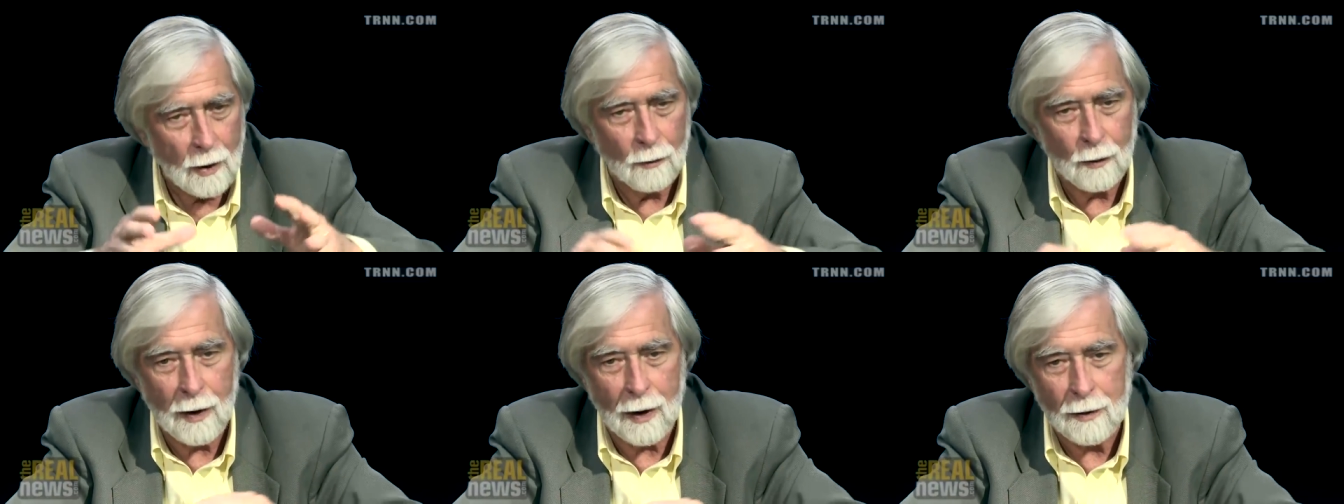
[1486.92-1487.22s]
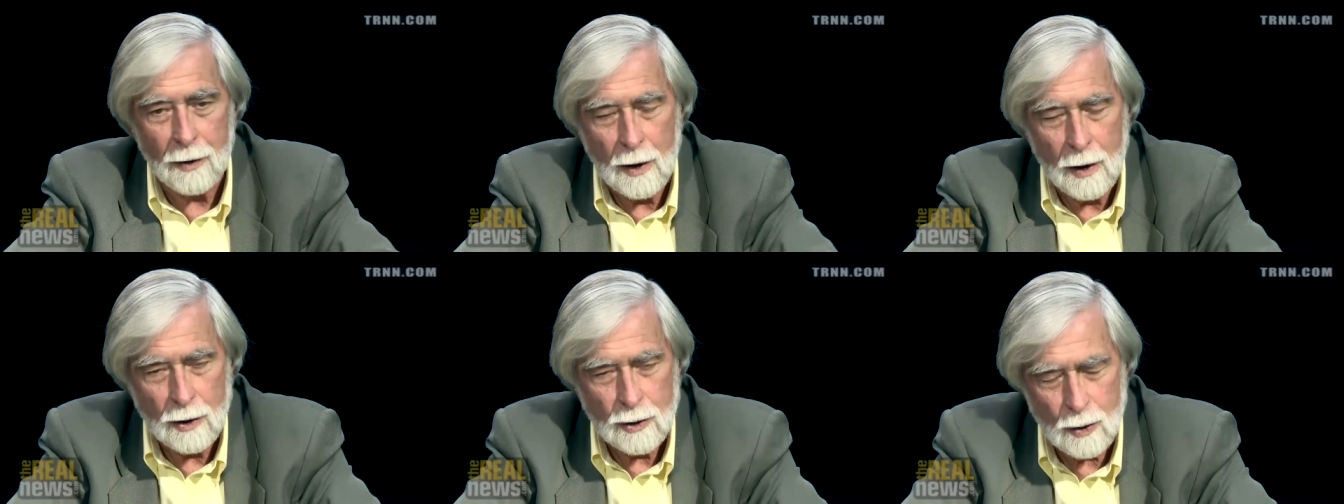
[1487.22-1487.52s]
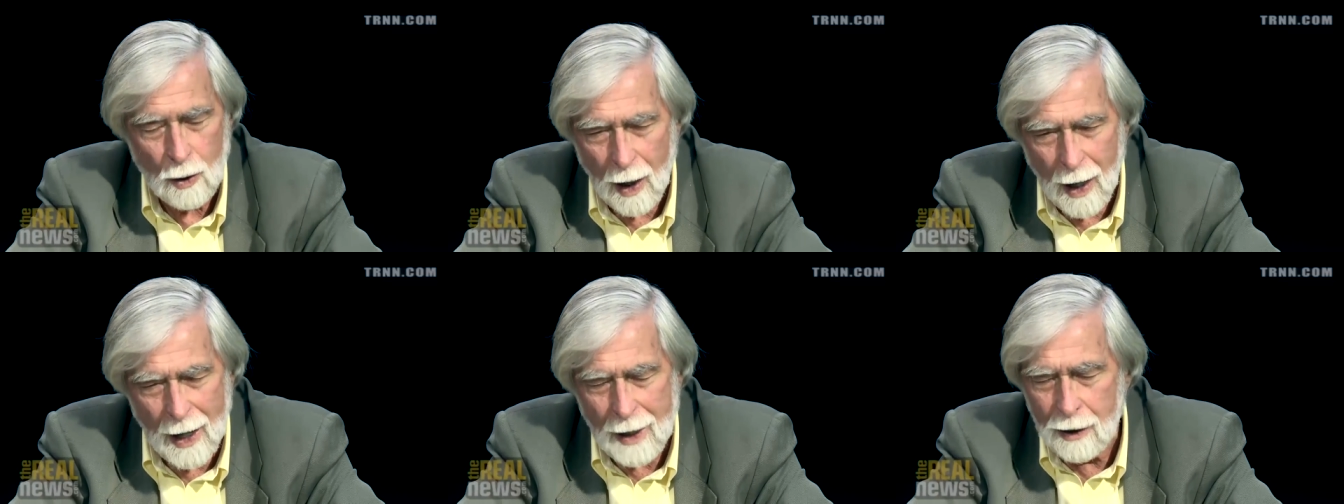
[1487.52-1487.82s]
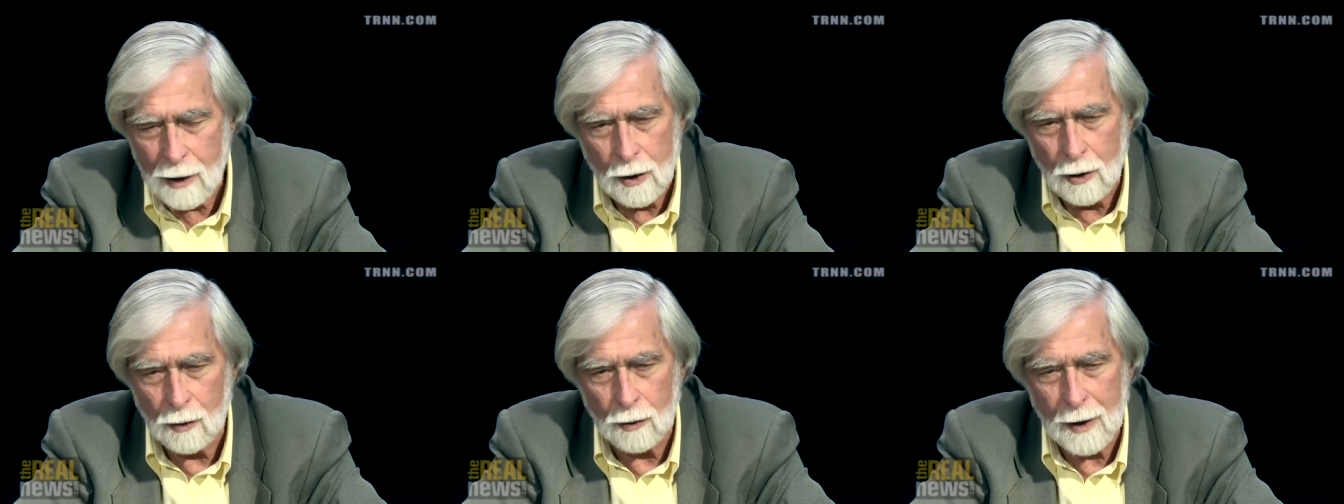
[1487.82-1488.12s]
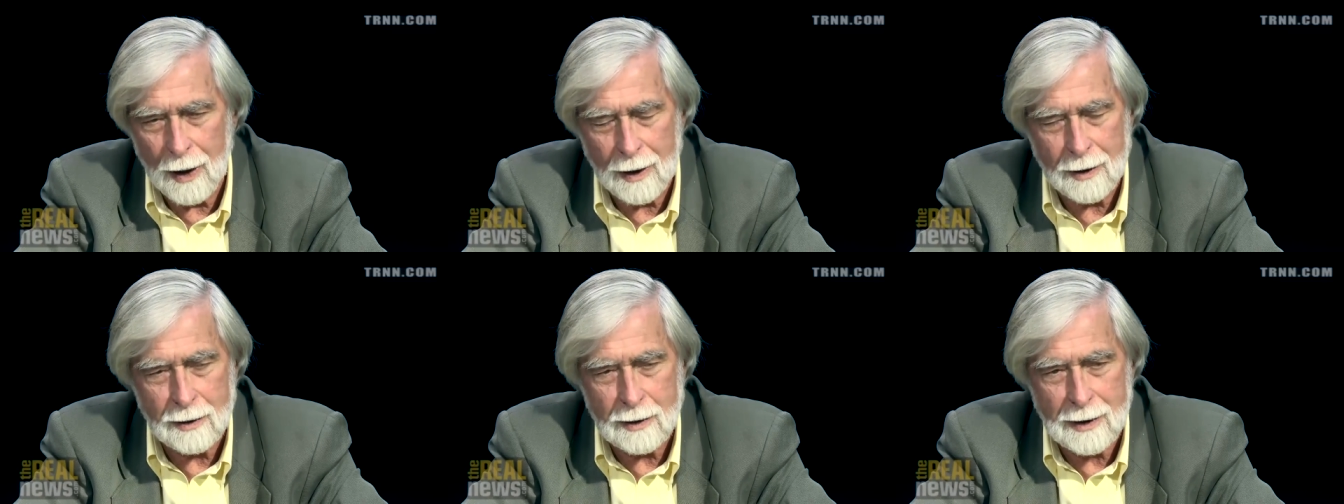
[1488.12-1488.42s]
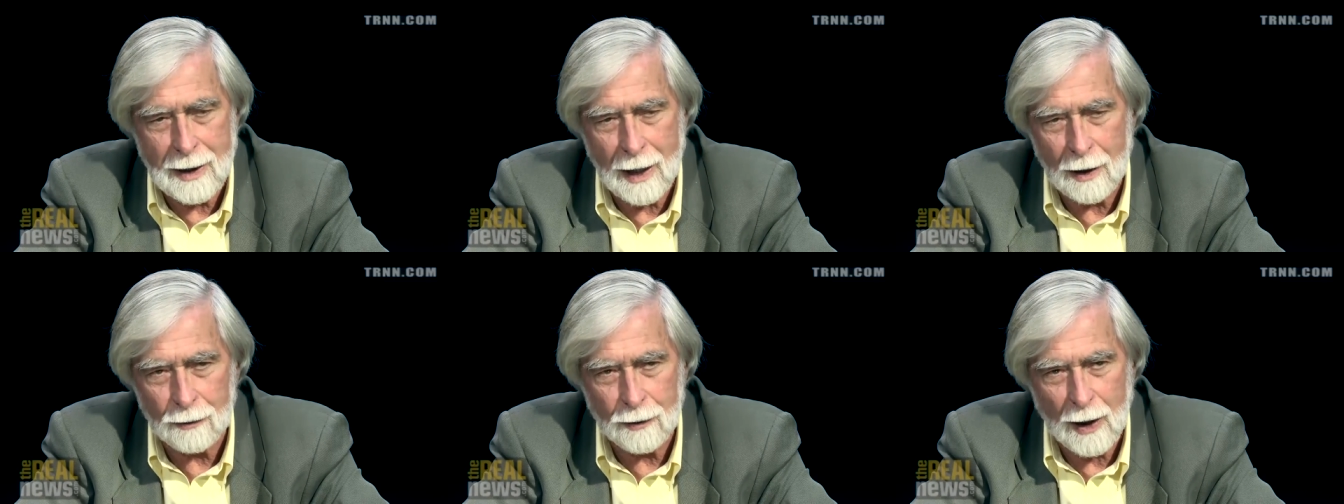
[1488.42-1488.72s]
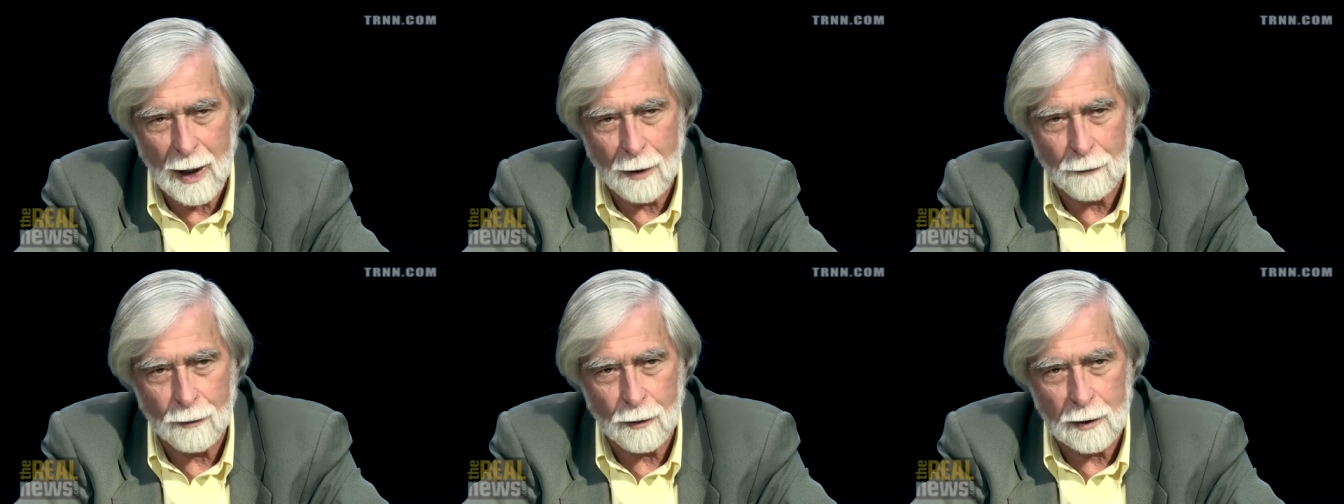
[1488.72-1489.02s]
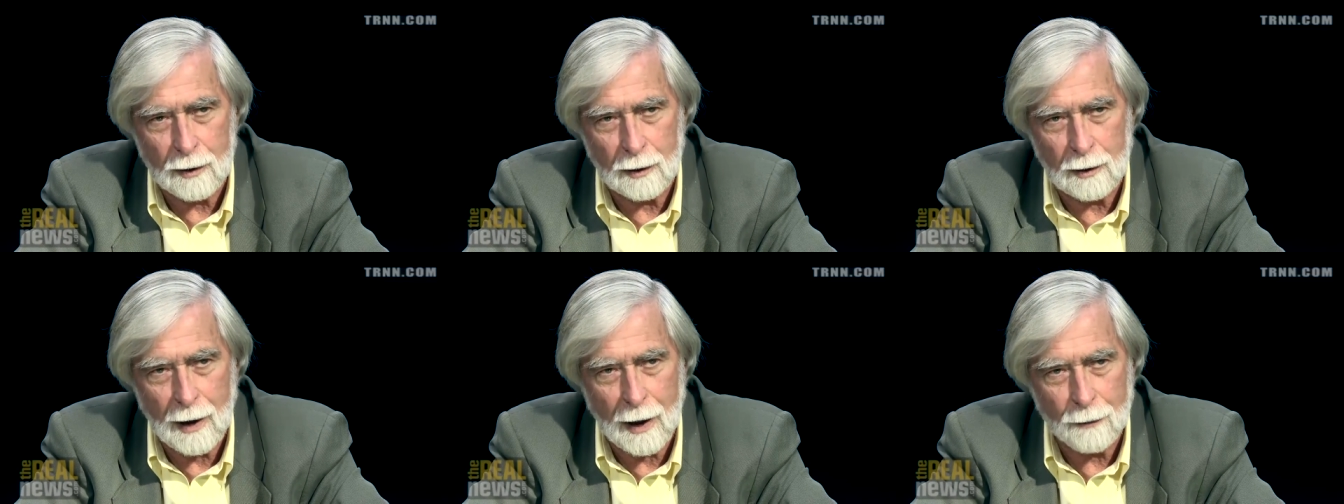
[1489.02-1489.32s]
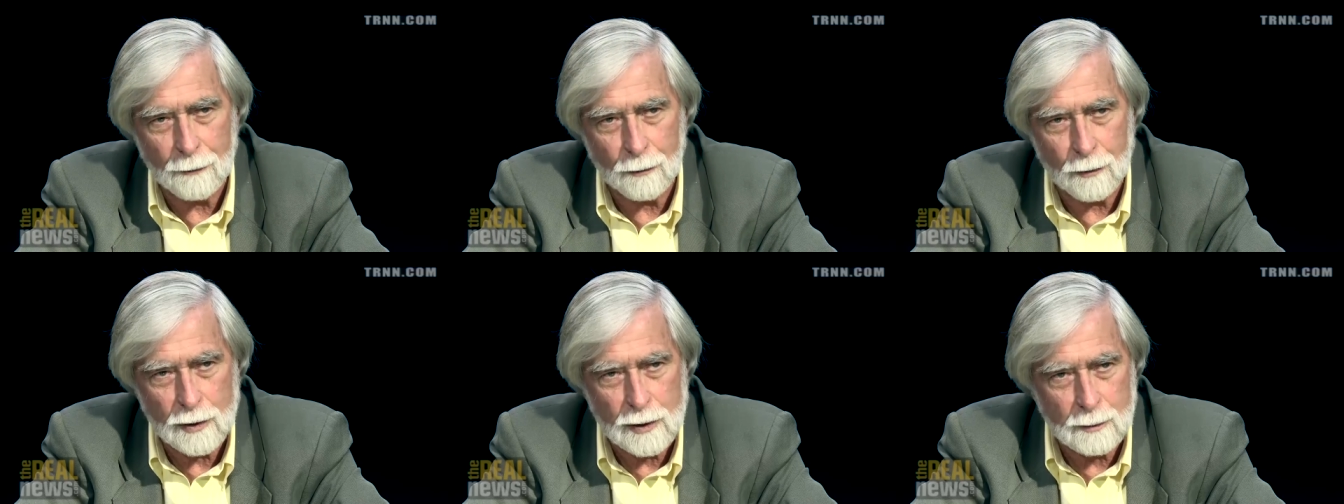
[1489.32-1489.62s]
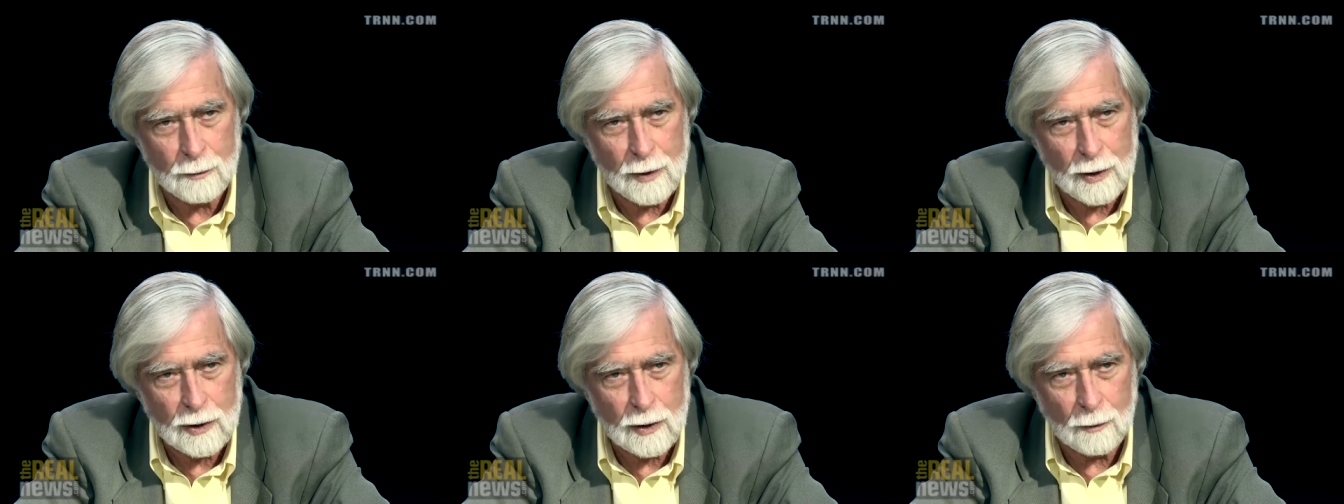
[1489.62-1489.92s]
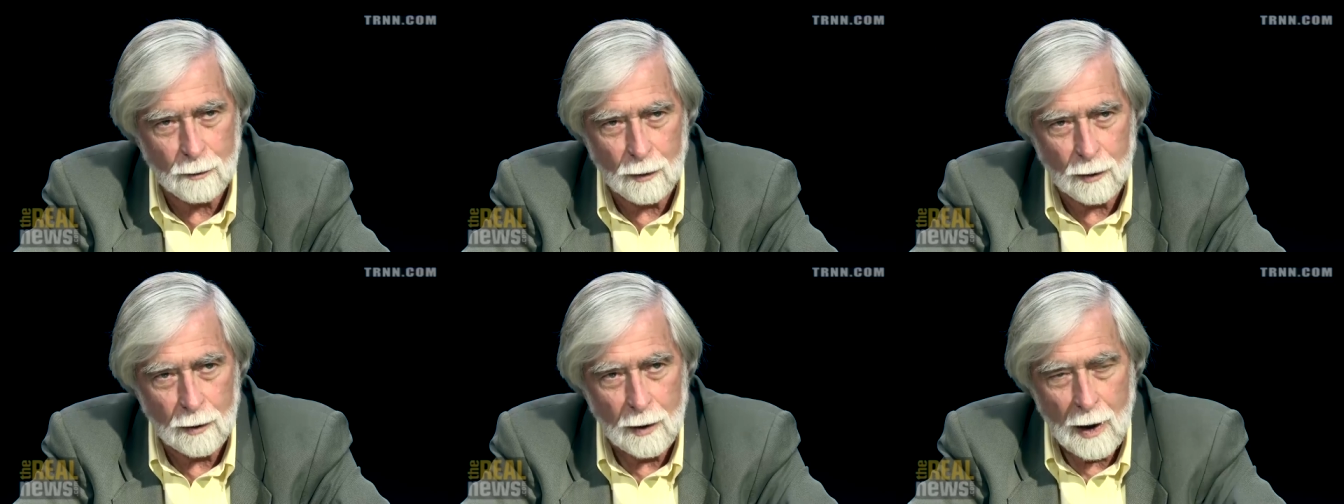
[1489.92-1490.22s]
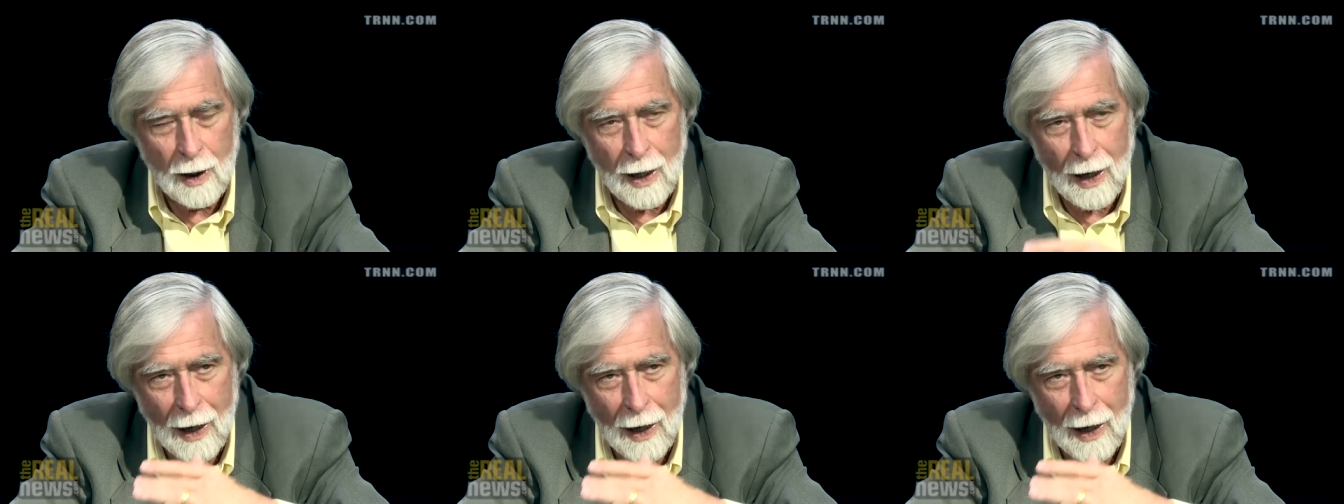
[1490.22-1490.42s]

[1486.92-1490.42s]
We had, so I knew that in South Africa, life was miserable.